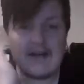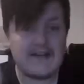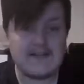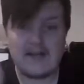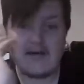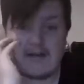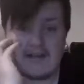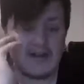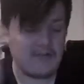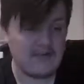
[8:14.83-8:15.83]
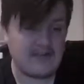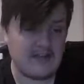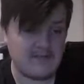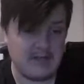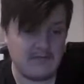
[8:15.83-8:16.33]
I don't know. I can't really think
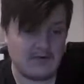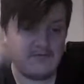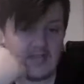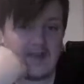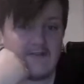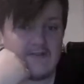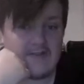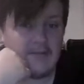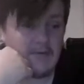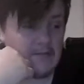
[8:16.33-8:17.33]
of many problems I have with this album.